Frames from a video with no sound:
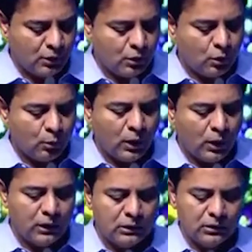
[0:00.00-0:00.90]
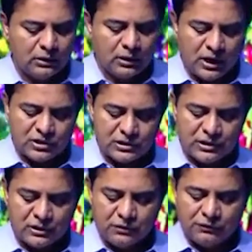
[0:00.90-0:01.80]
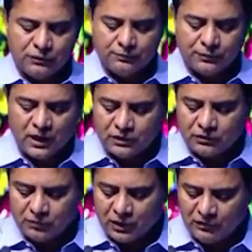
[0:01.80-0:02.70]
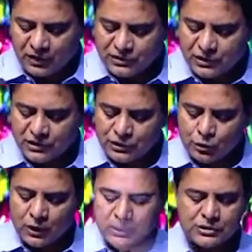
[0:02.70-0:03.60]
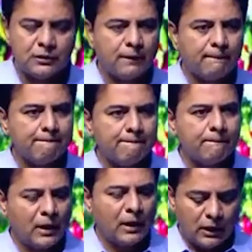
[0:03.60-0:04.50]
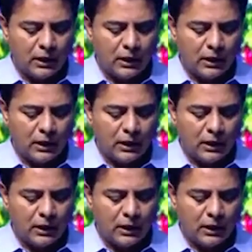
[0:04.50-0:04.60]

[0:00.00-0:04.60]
While the National Center for Additive Manufacturing is a new addition, Telangana